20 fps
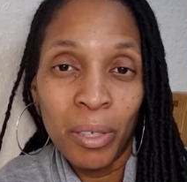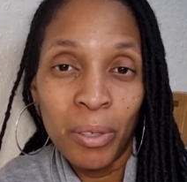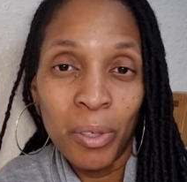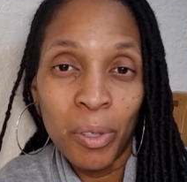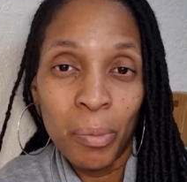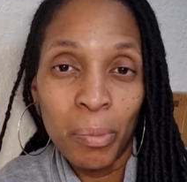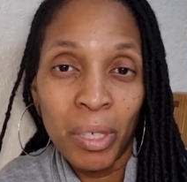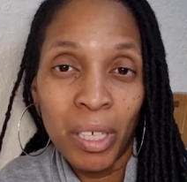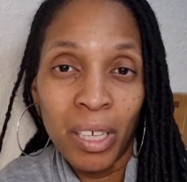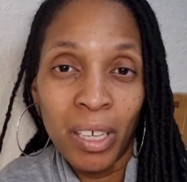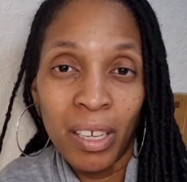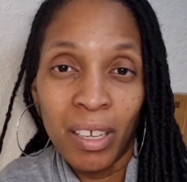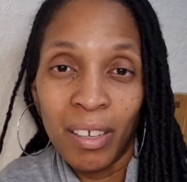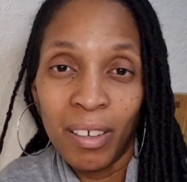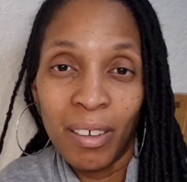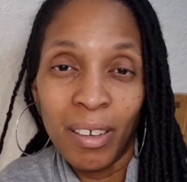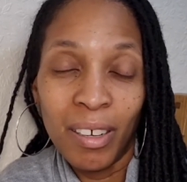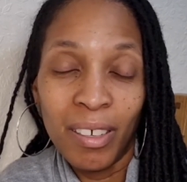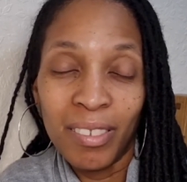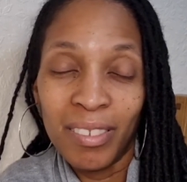me.
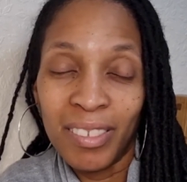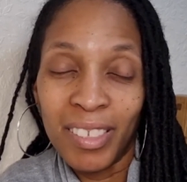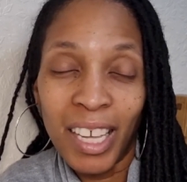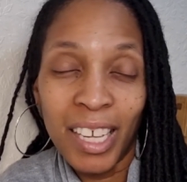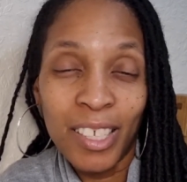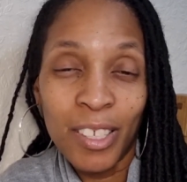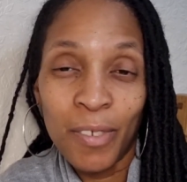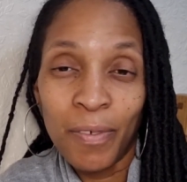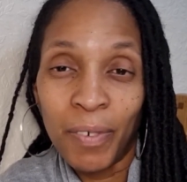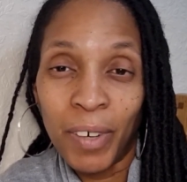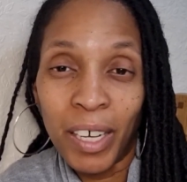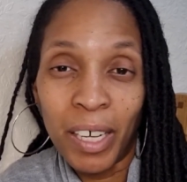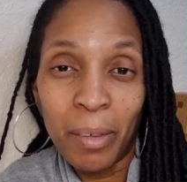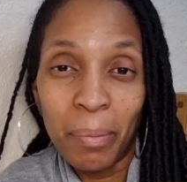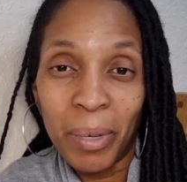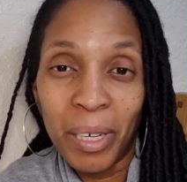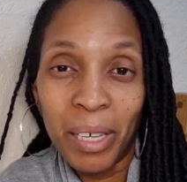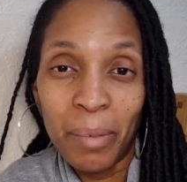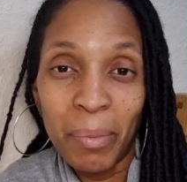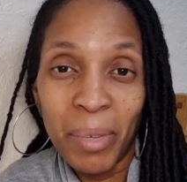That's fine
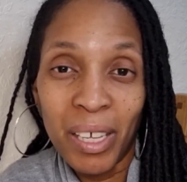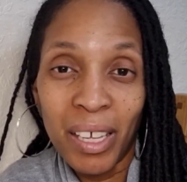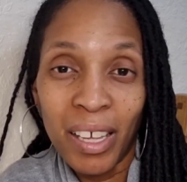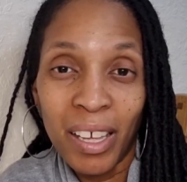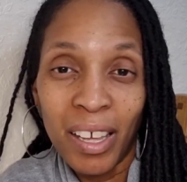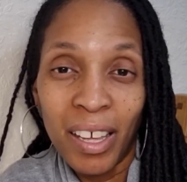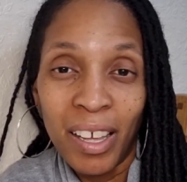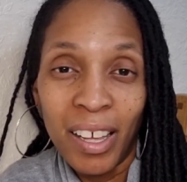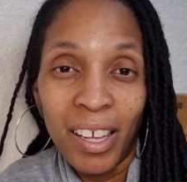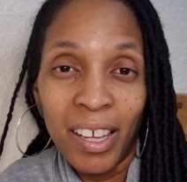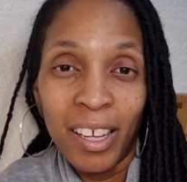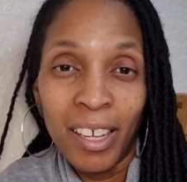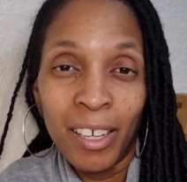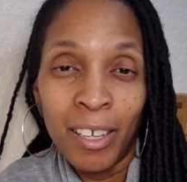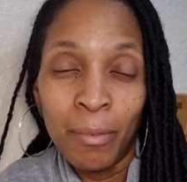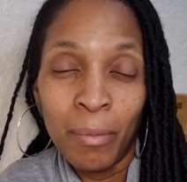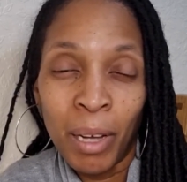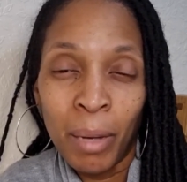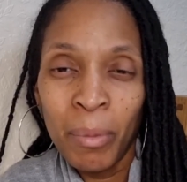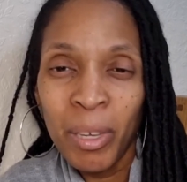by me.
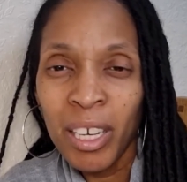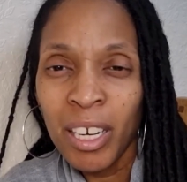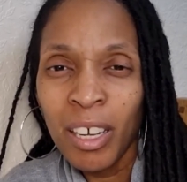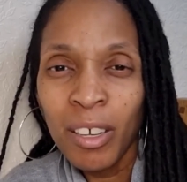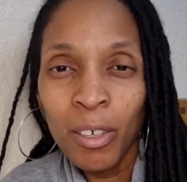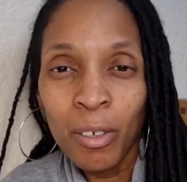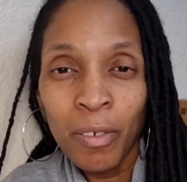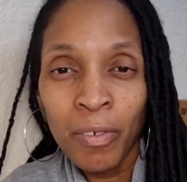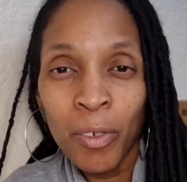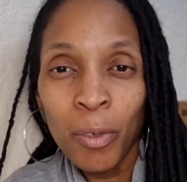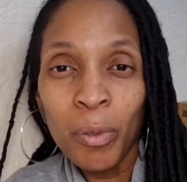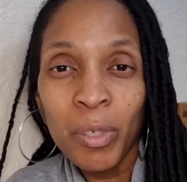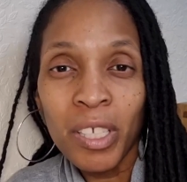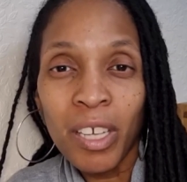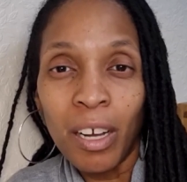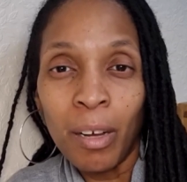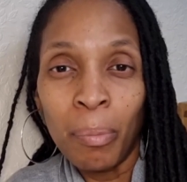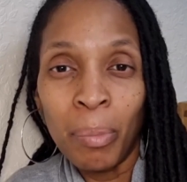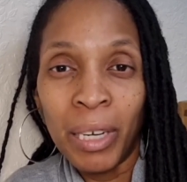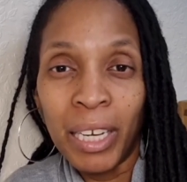I mean, I've always
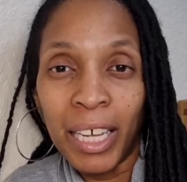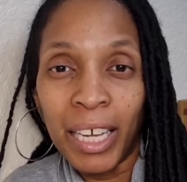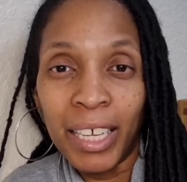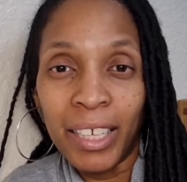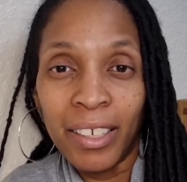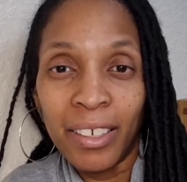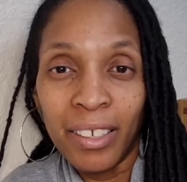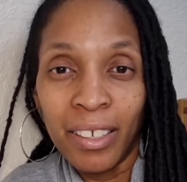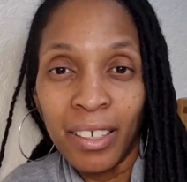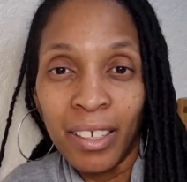got a plan,